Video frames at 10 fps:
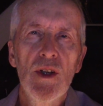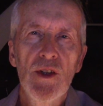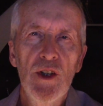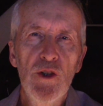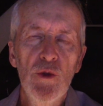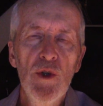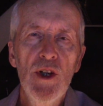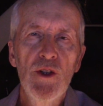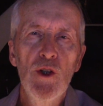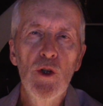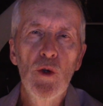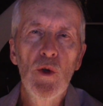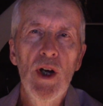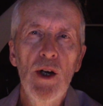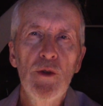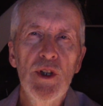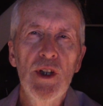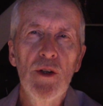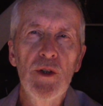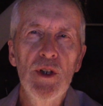They do not know how to
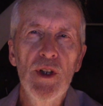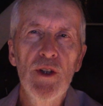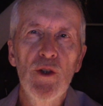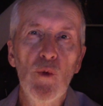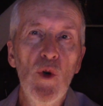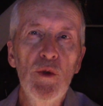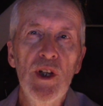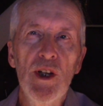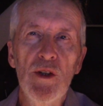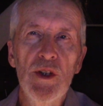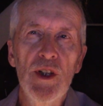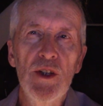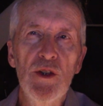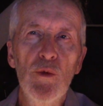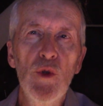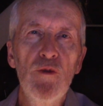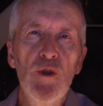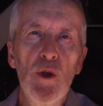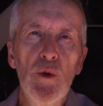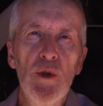calculate or won't calculate the roof
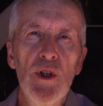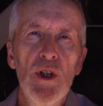load